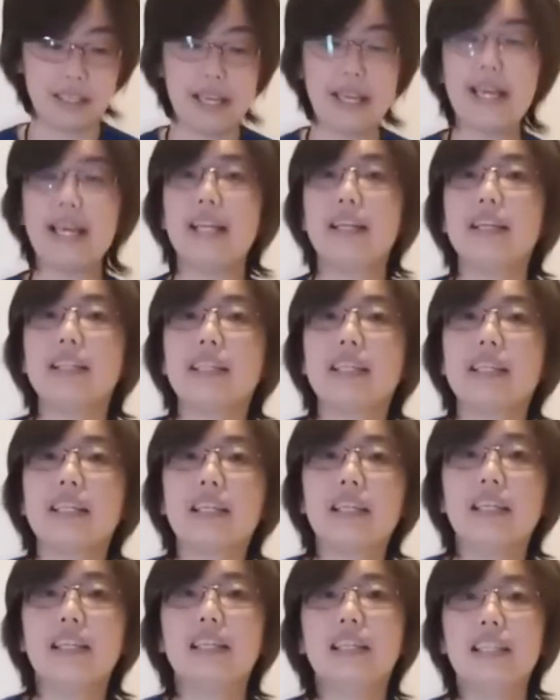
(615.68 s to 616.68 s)
the head,
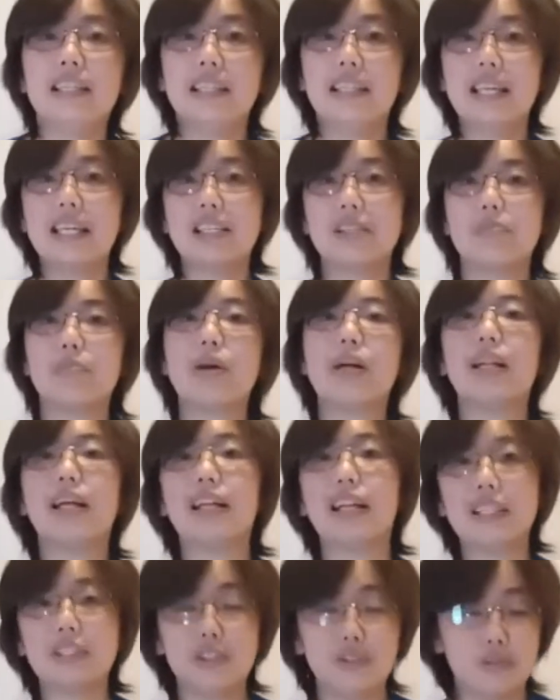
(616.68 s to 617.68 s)
next what
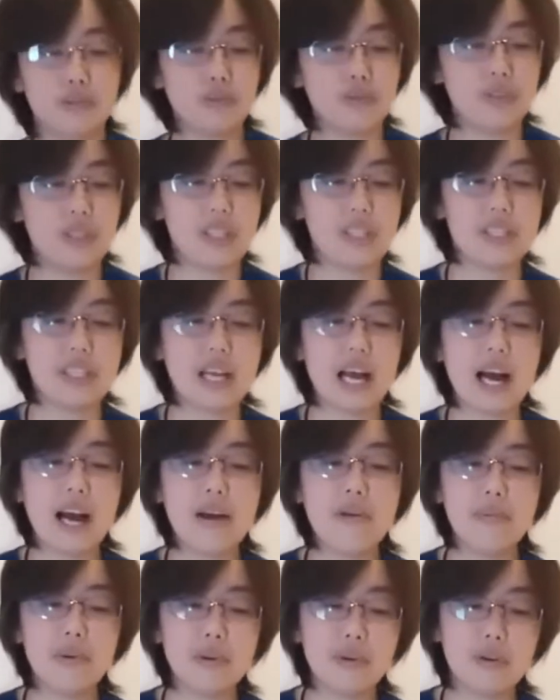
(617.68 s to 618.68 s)
I like to do is
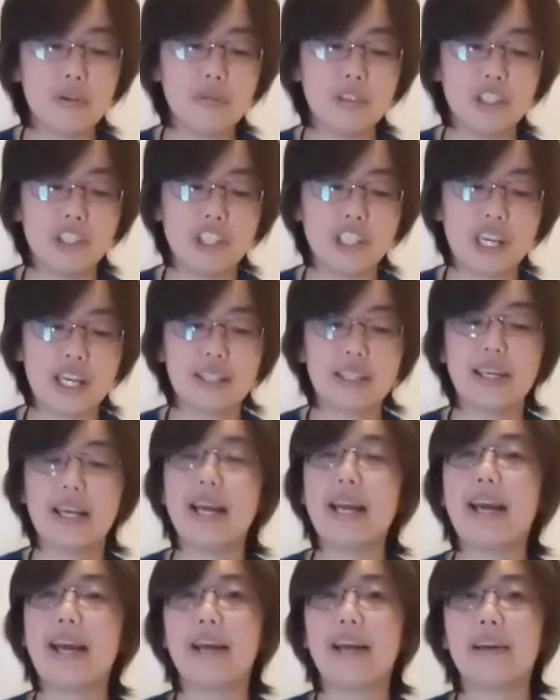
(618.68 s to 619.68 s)
I will always check the
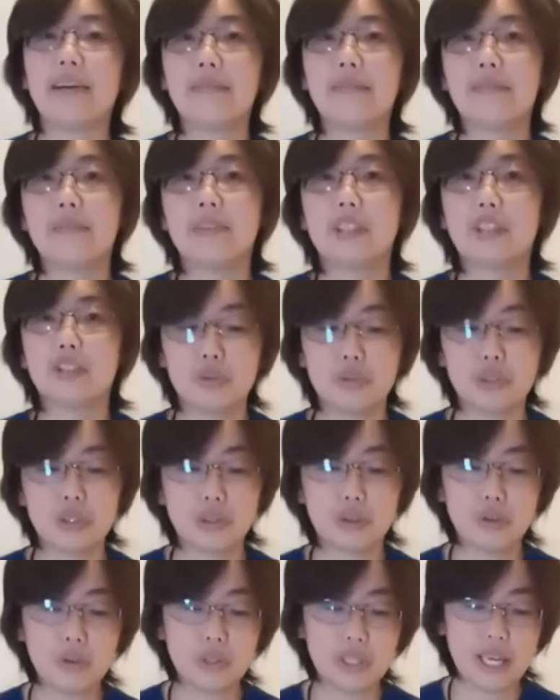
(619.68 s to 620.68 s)
head. So the
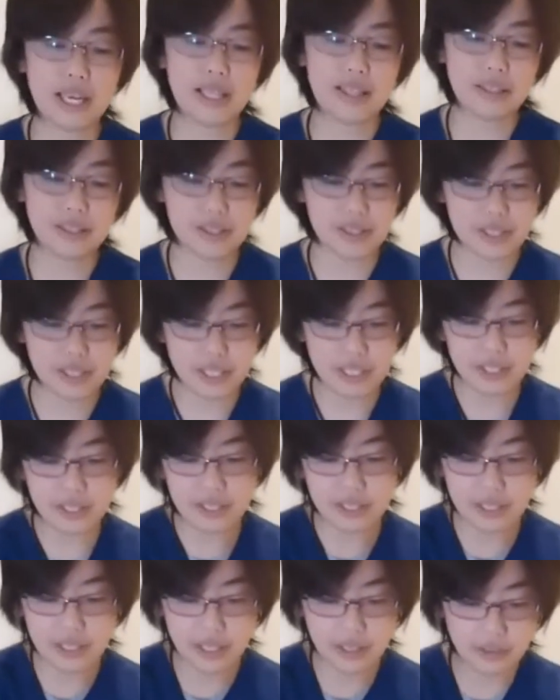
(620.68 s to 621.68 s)
coat and the
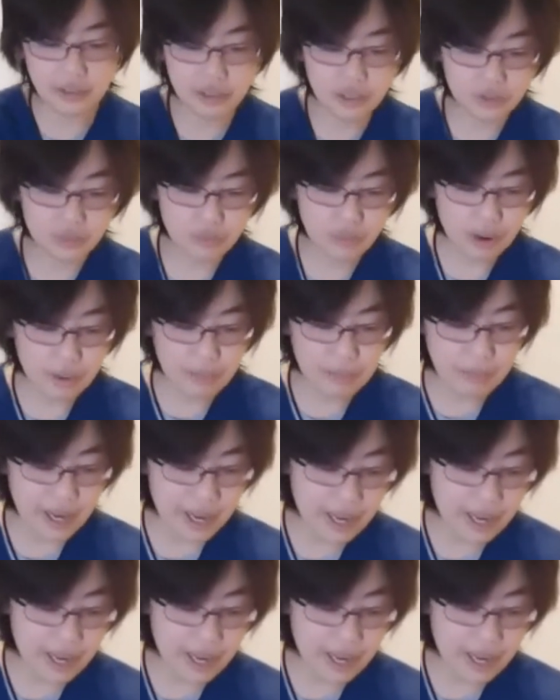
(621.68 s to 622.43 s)
skin, I'll just run